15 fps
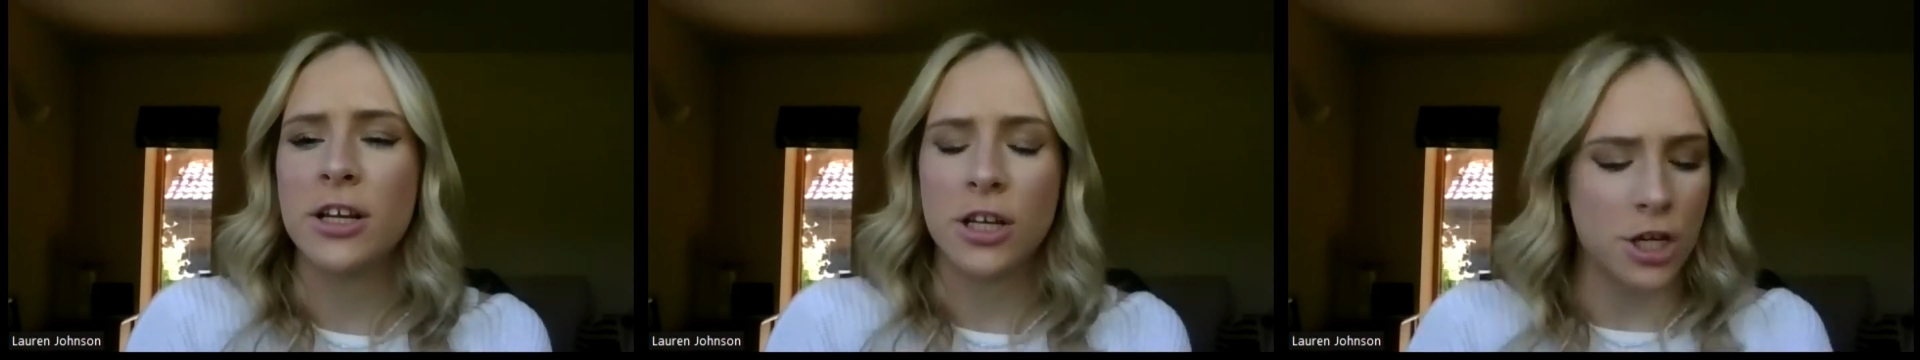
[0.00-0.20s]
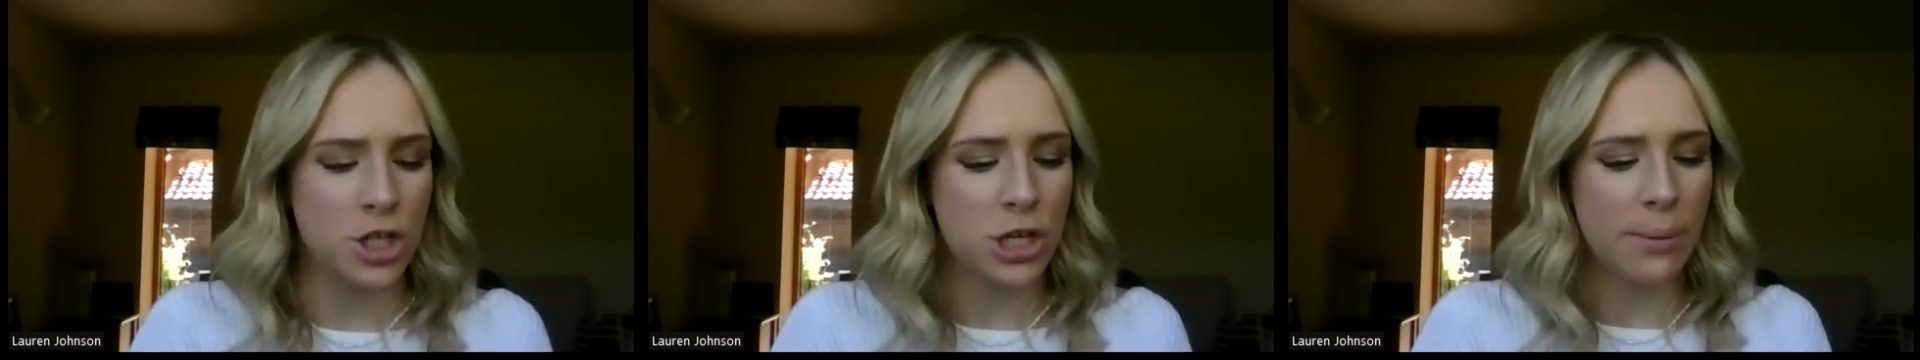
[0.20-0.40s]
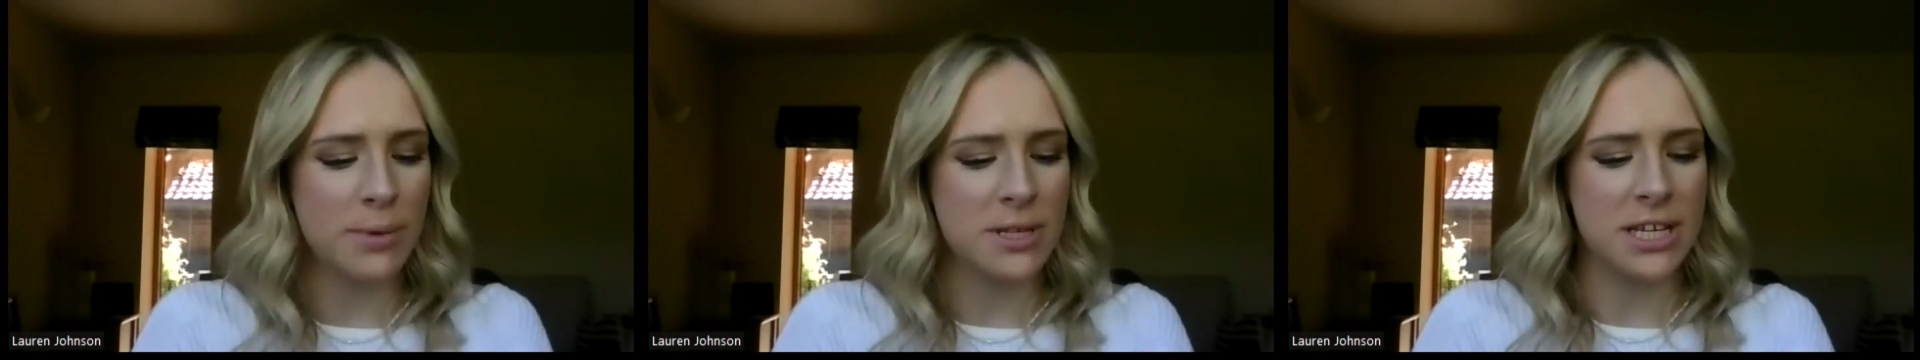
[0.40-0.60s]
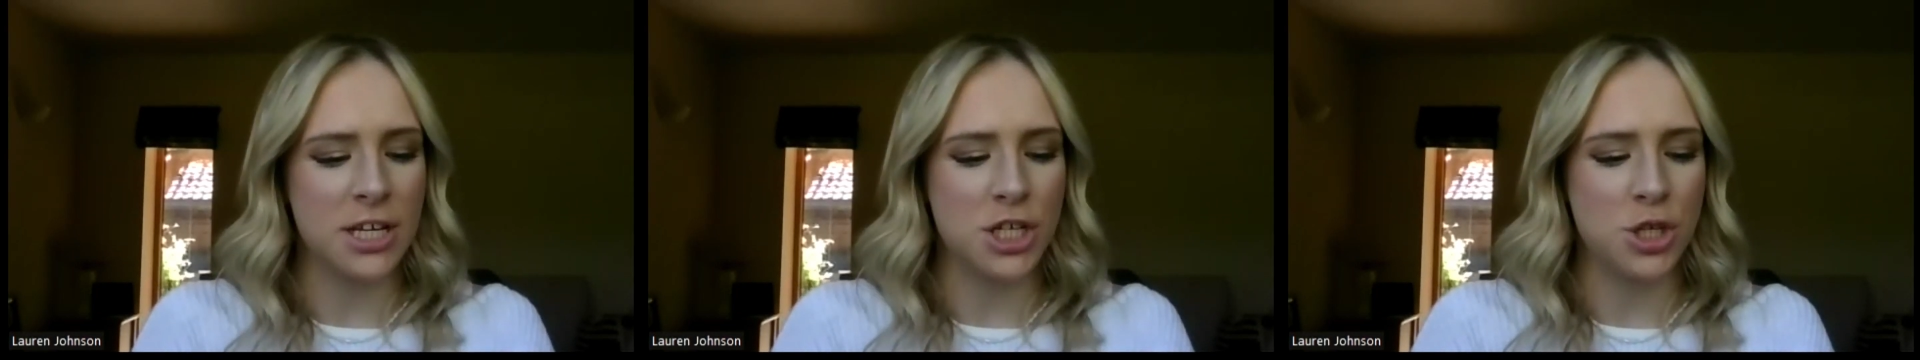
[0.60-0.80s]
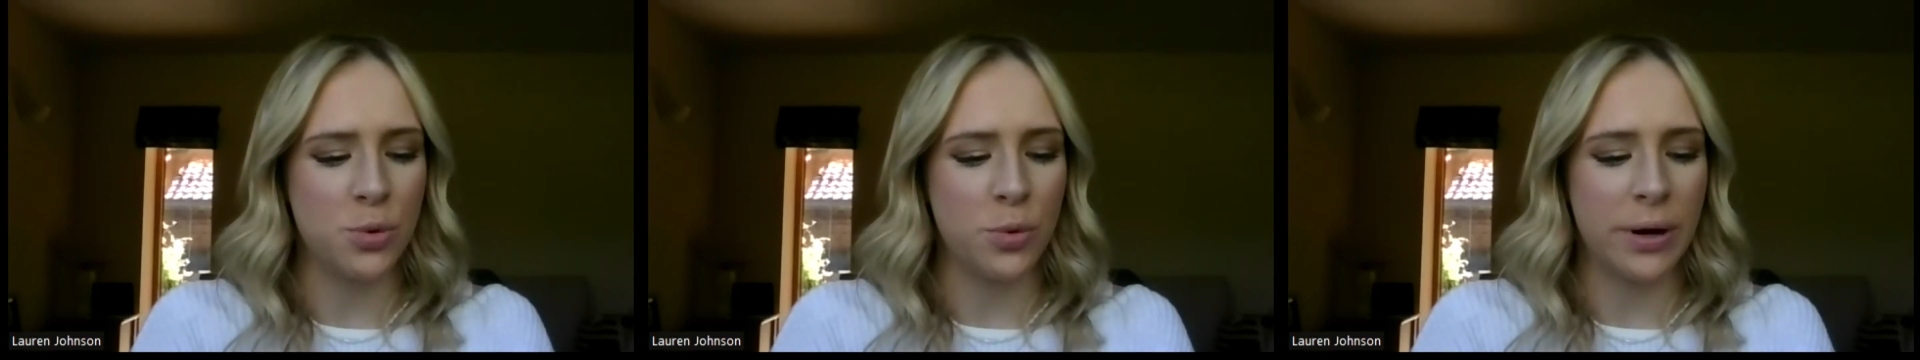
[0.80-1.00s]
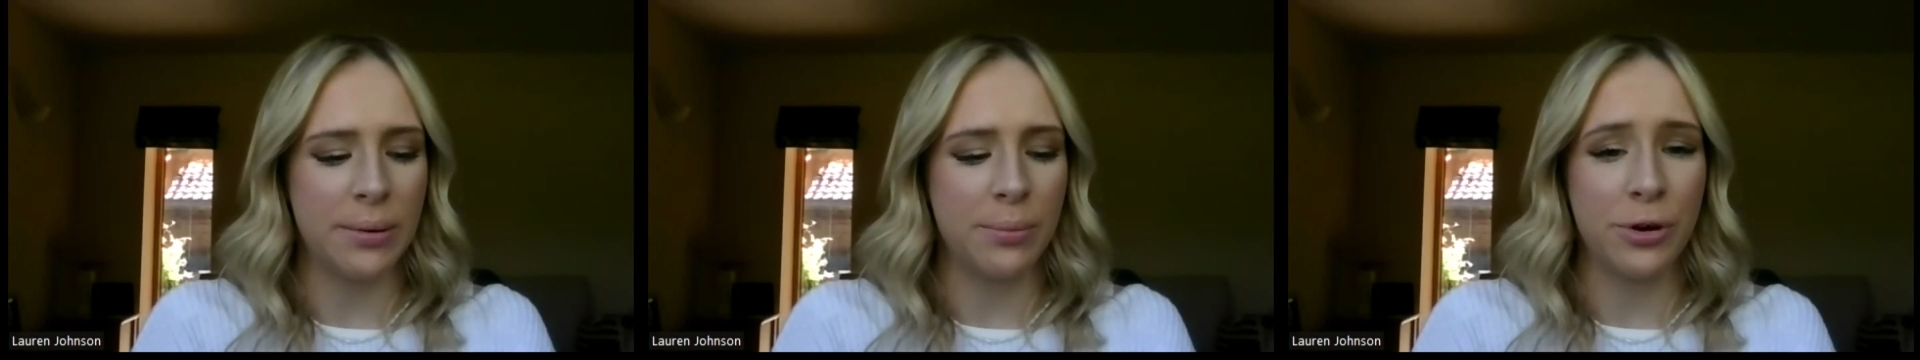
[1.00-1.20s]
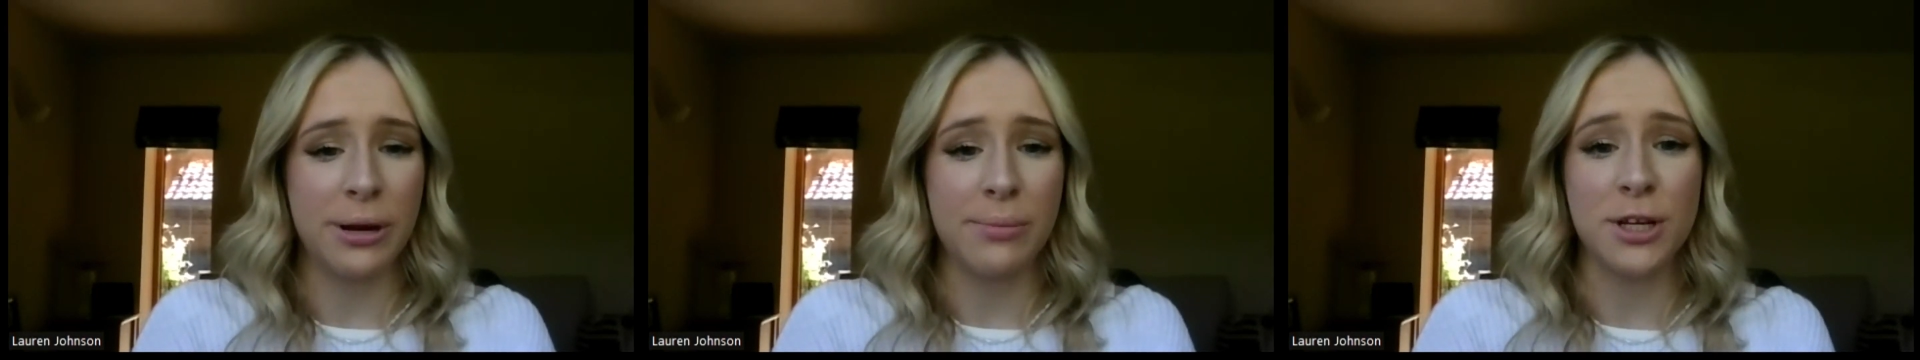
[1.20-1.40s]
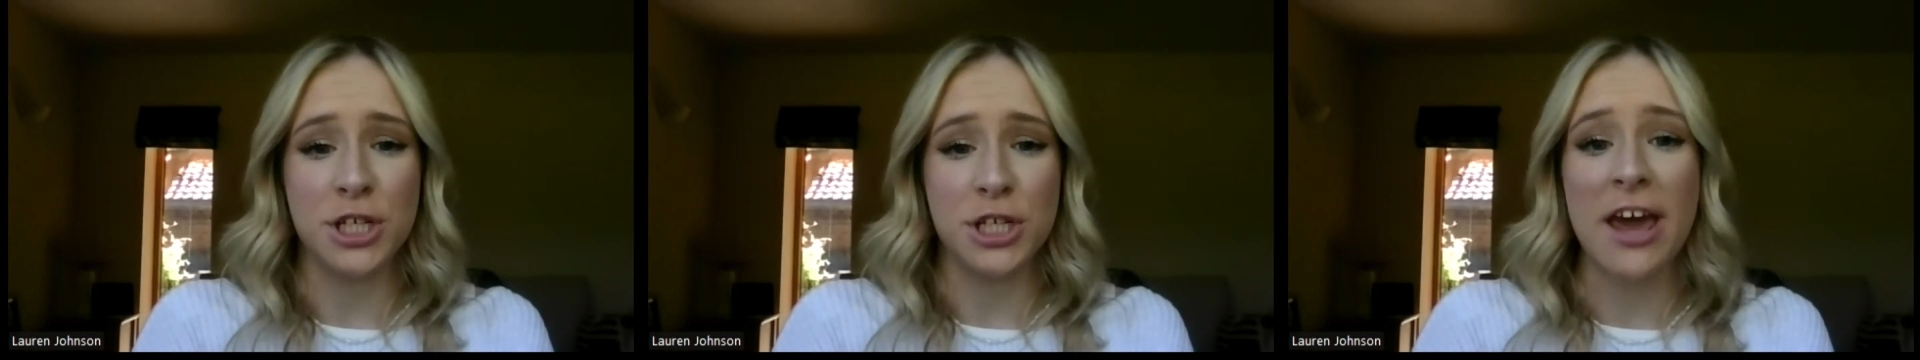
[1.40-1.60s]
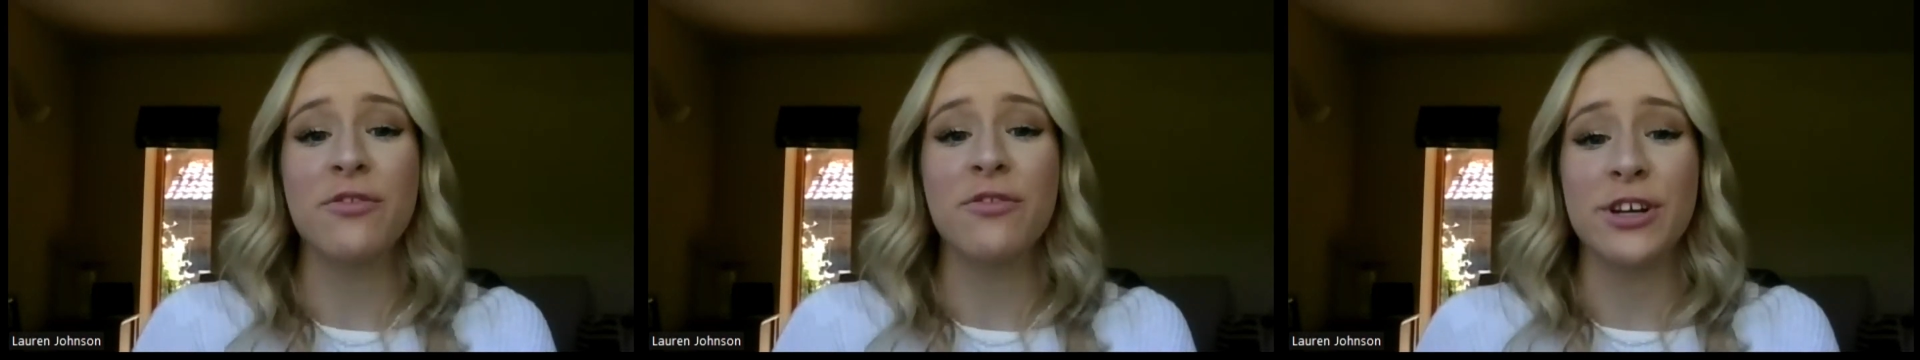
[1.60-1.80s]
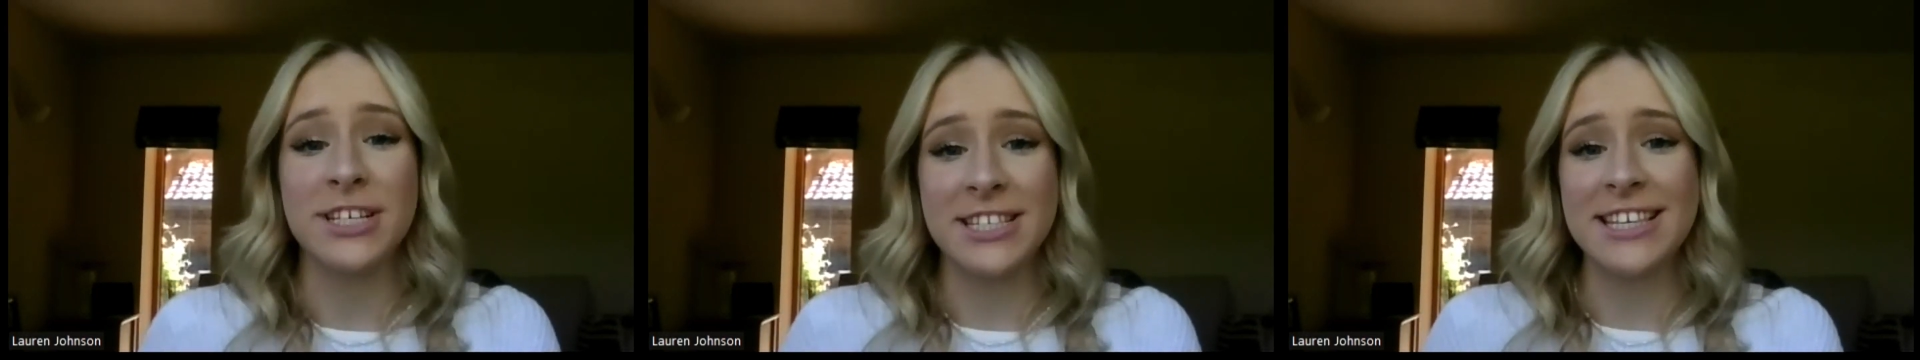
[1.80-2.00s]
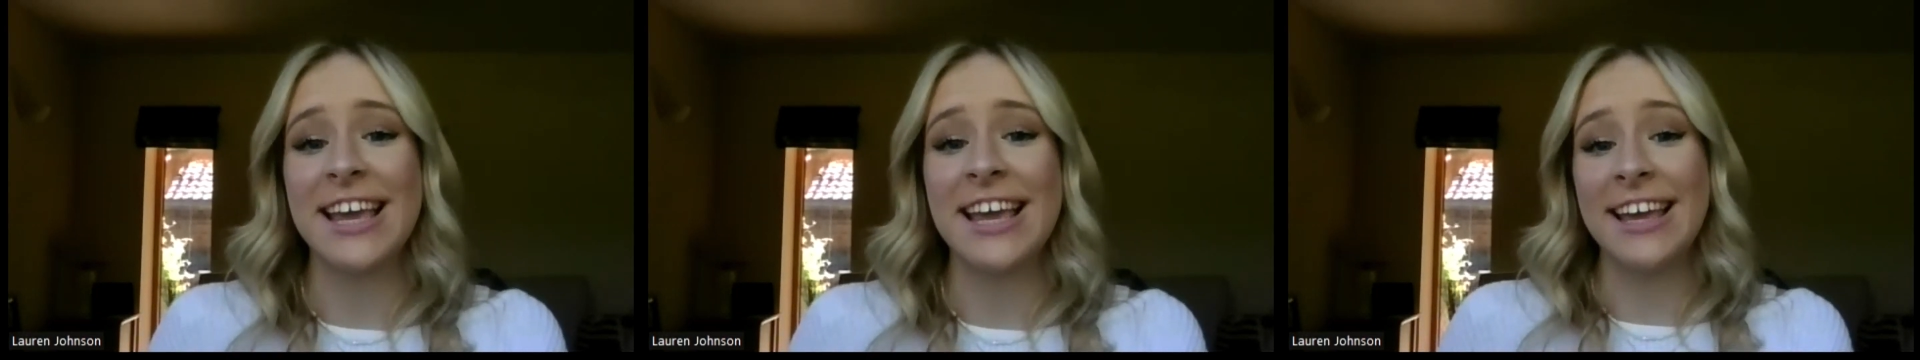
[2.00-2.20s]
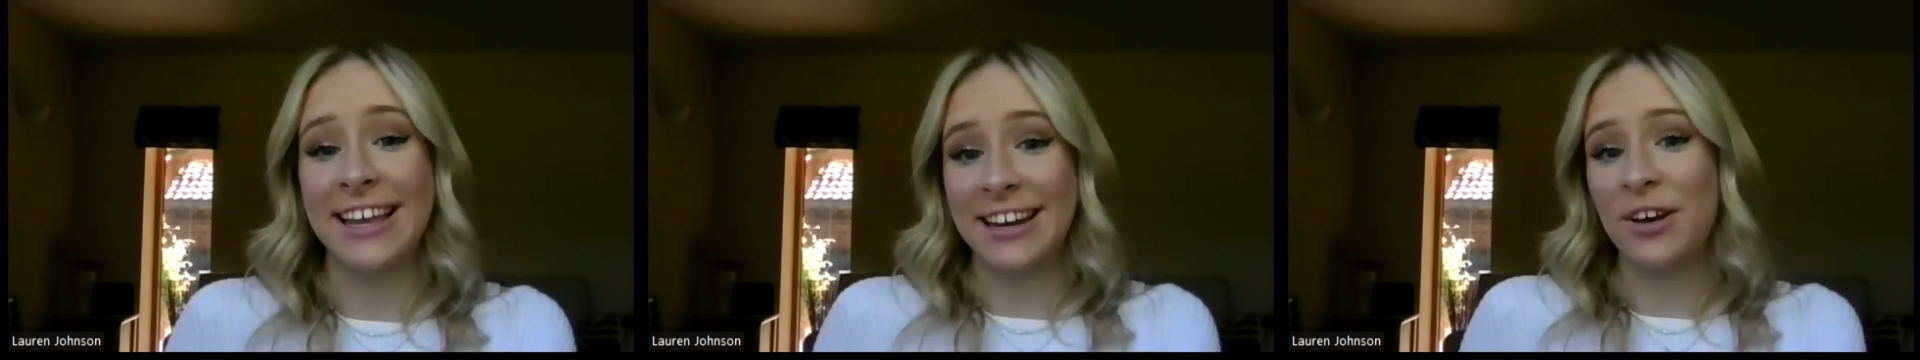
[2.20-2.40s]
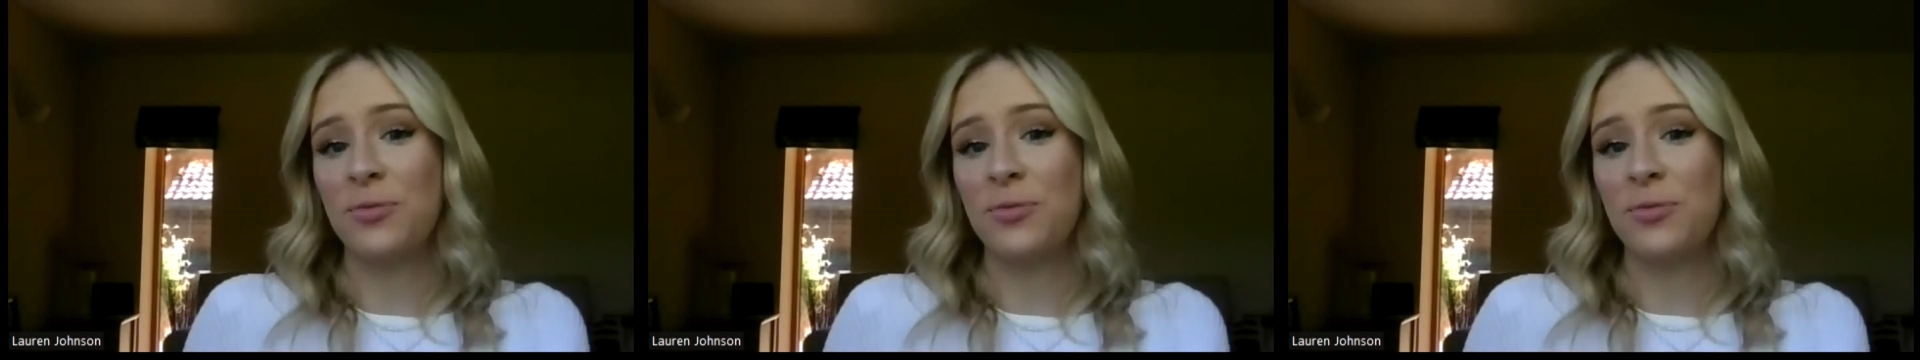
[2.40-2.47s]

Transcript: Because Gemma said you were in pretty much every scene,